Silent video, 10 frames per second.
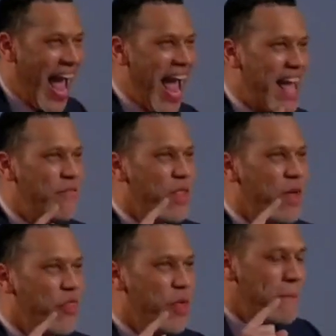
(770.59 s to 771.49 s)
And
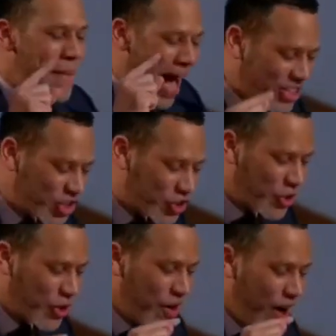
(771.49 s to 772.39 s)
the master